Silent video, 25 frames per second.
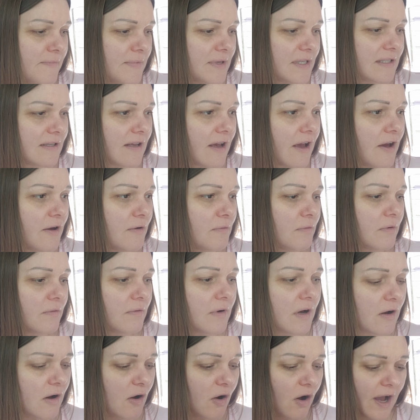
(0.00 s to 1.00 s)
So
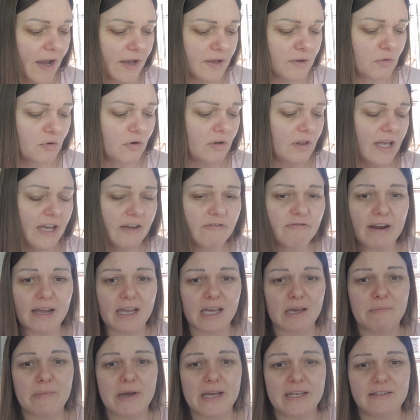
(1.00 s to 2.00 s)
all I
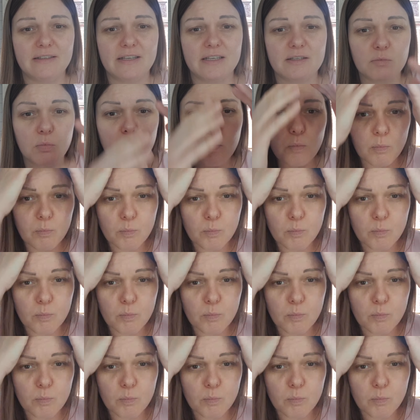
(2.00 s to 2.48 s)
recommend is